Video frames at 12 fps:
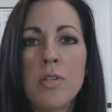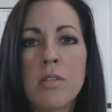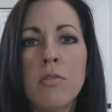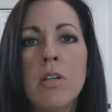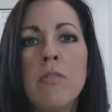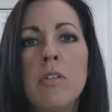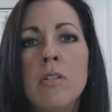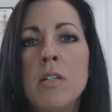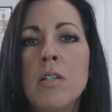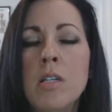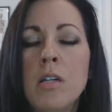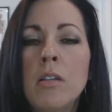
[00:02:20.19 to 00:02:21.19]
They'll give you
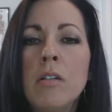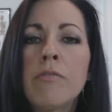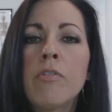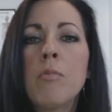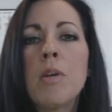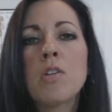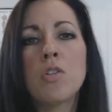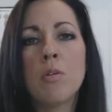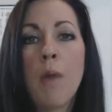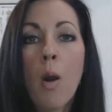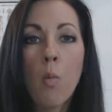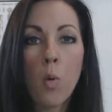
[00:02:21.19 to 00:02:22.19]
detailed information
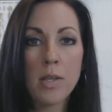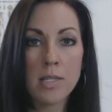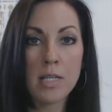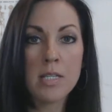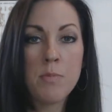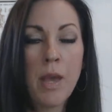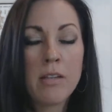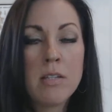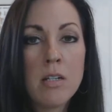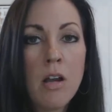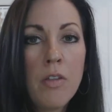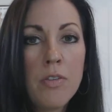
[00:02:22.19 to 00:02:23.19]
about what's
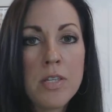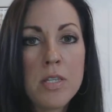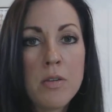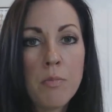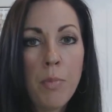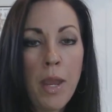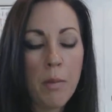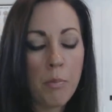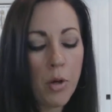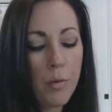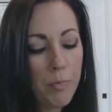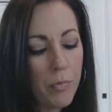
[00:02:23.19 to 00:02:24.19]
expected on this
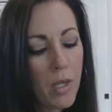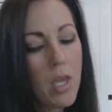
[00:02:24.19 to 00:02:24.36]
paper.